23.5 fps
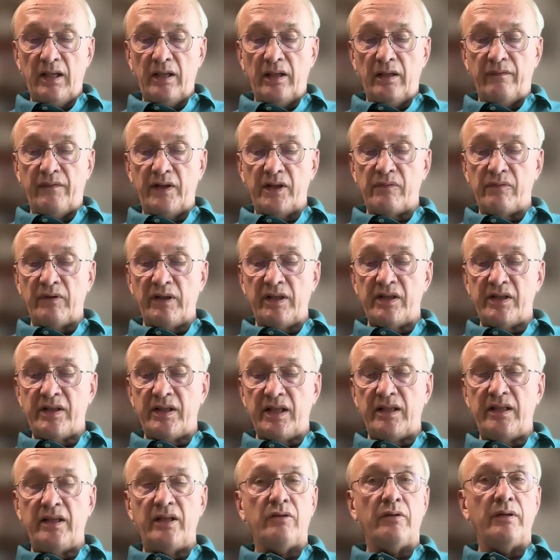The first one is
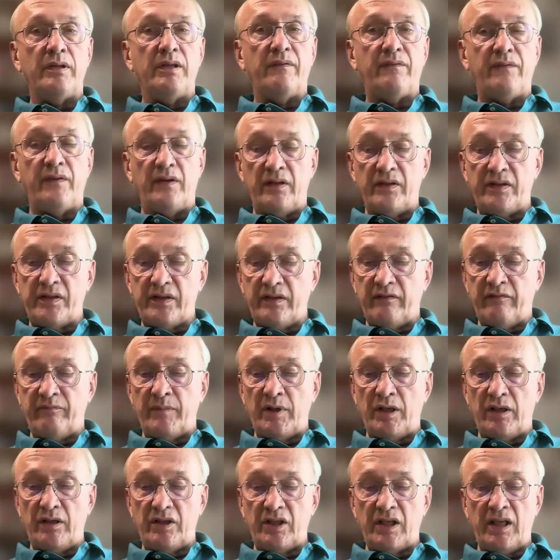dated 21st of
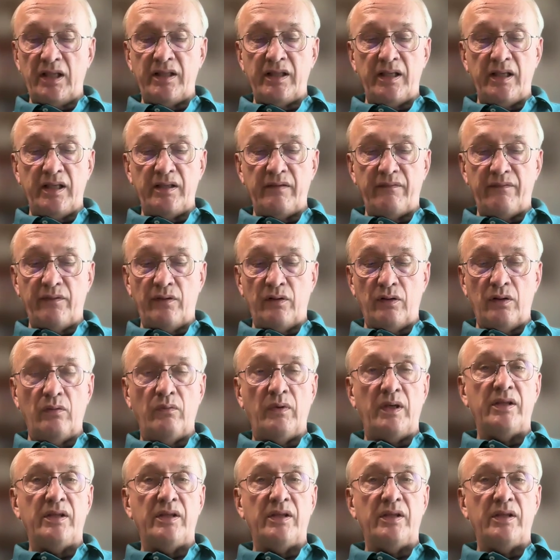March 1884,